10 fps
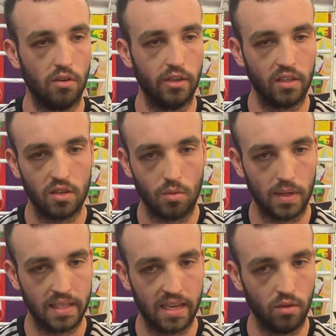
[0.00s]
And I told my
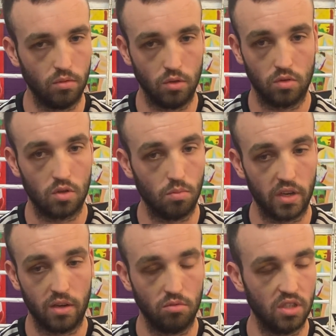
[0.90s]
dad, who used to come
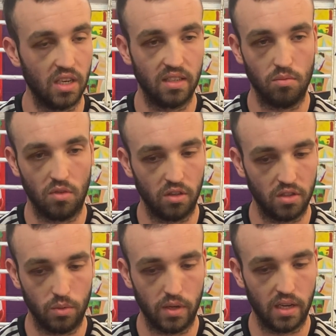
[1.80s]
coaching, I didn't want to do it.